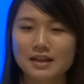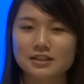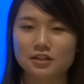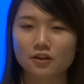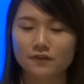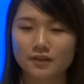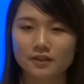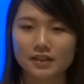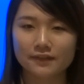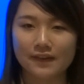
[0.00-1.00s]
The
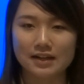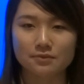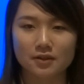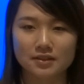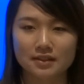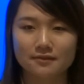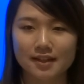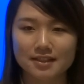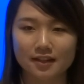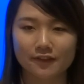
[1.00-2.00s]
overall effect was the
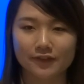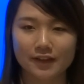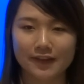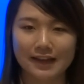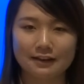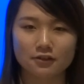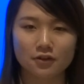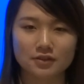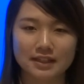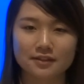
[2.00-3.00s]
risk of giving out
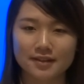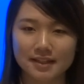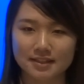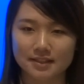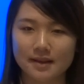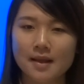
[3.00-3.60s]
loans increased,